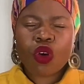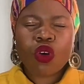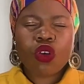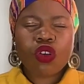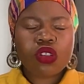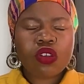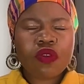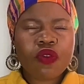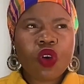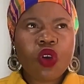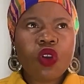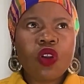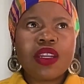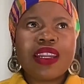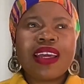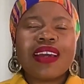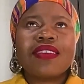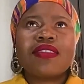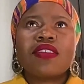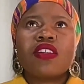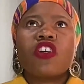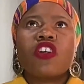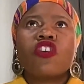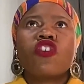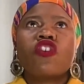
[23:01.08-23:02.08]
because of
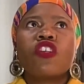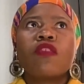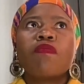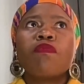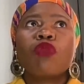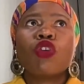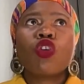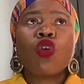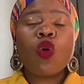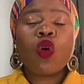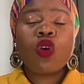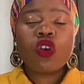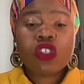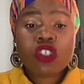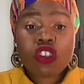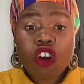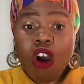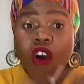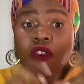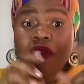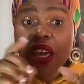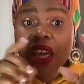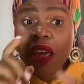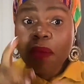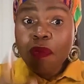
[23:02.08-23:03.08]
colonization, because
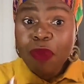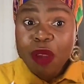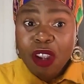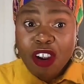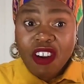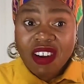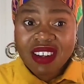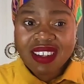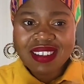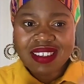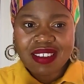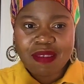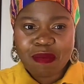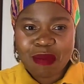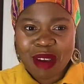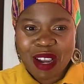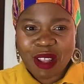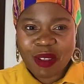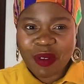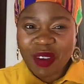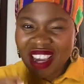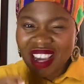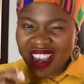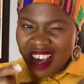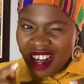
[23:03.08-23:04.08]
of imperialism, by the
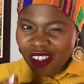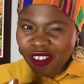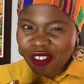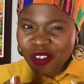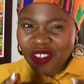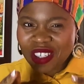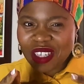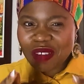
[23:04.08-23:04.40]
way, cultural